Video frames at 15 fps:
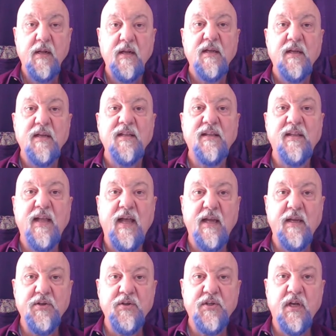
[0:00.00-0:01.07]
Let
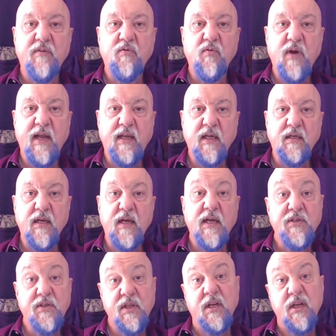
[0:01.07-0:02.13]
yourself
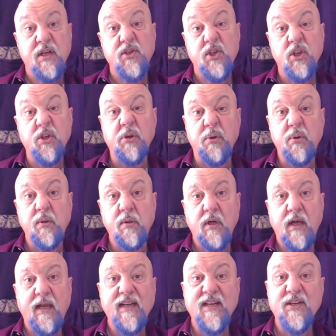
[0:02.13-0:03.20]
recognize that it's you
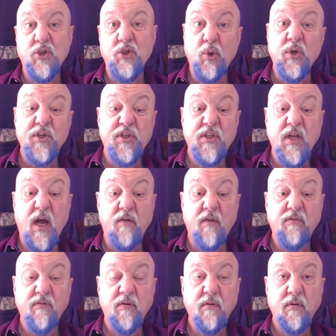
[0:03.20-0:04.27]
and it's your stuff.
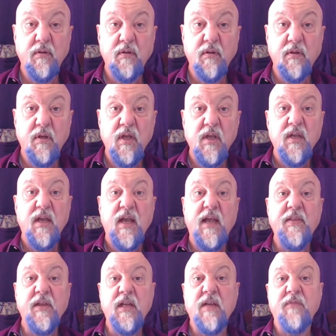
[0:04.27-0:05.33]
And
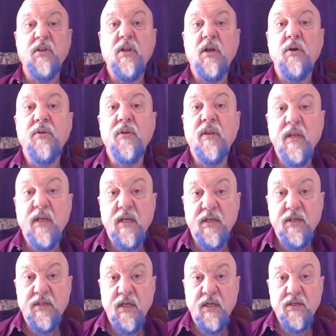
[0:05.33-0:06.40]
that even though
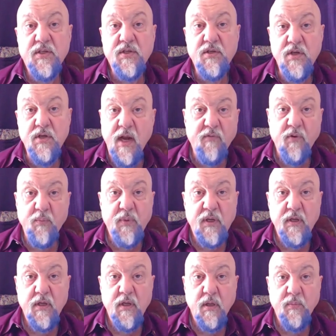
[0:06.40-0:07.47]
this has never been
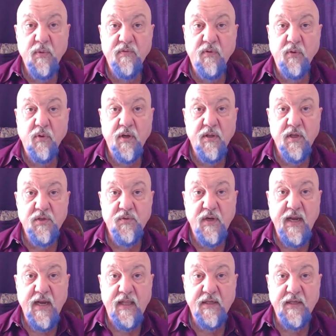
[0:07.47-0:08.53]
here before in this
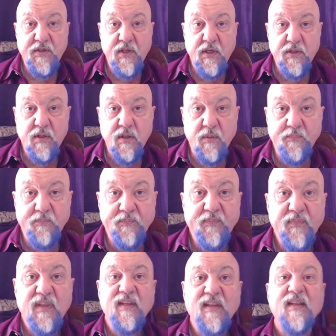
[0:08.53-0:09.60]
reality system,
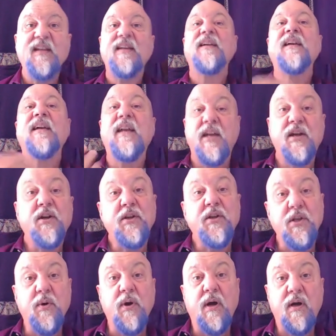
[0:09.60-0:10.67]
here
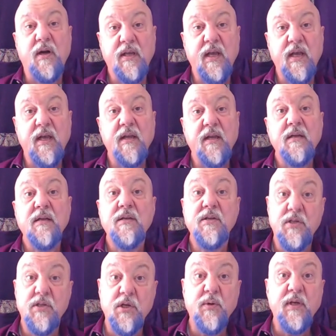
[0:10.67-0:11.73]
you are again
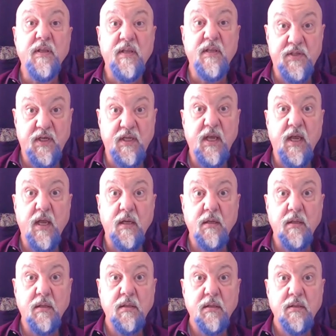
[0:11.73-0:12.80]
doing this again.
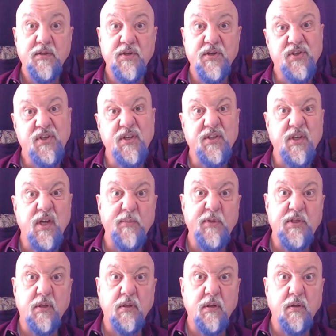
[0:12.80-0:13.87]
Just this time
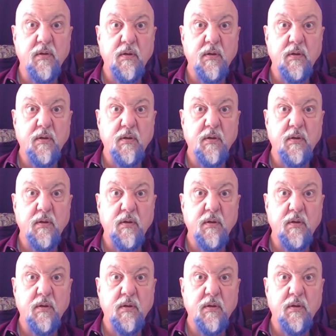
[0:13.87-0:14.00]
it's Earth.